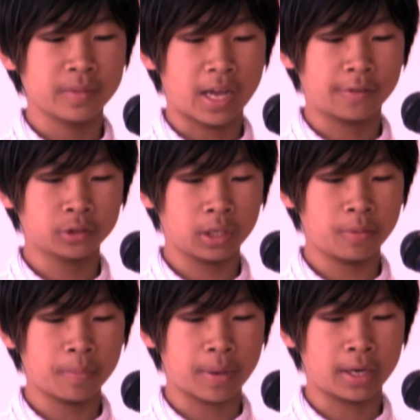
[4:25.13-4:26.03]
After I
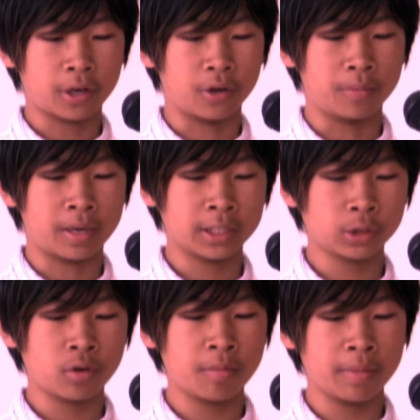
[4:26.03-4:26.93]
went back home, I
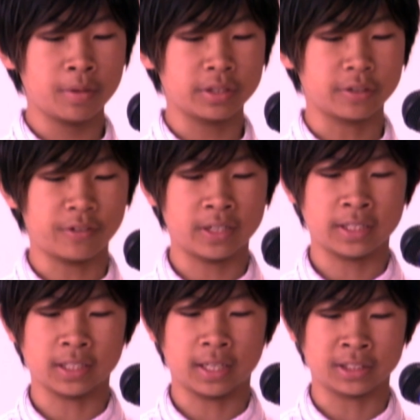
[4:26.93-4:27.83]
still remember this event
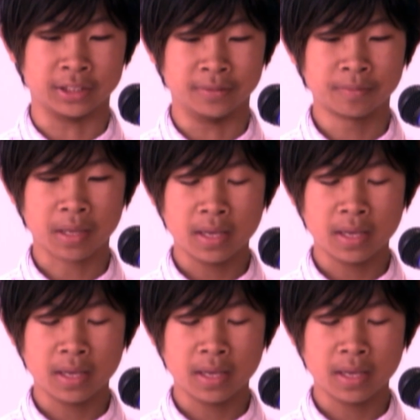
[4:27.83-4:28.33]
as a lesson.